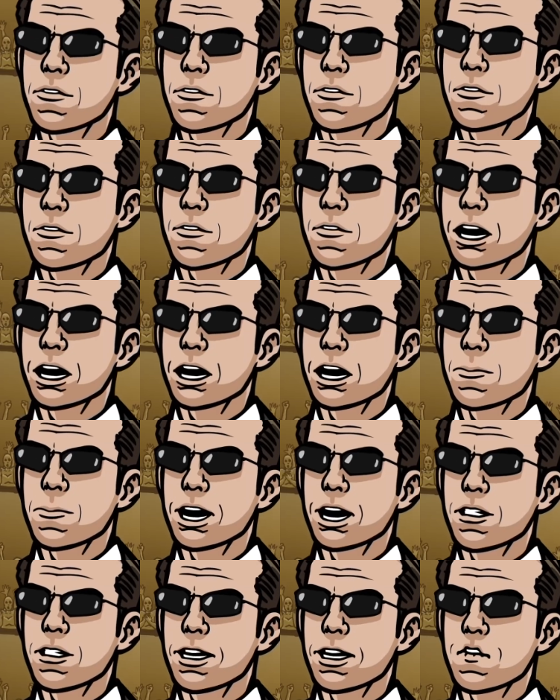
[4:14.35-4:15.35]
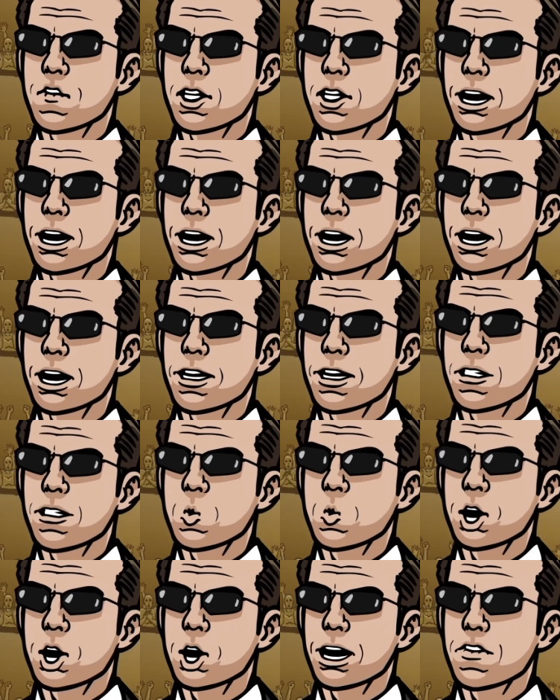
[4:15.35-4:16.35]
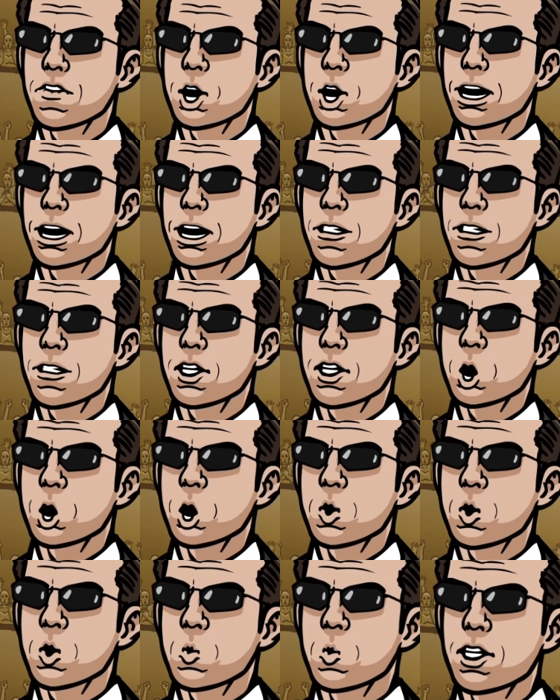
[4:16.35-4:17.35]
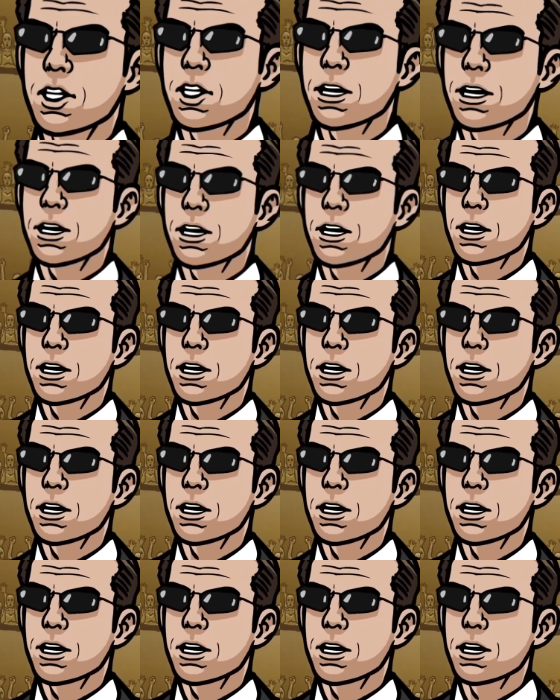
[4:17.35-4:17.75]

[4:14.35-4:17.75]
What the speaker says: Huh? I'm making friends wherever I go.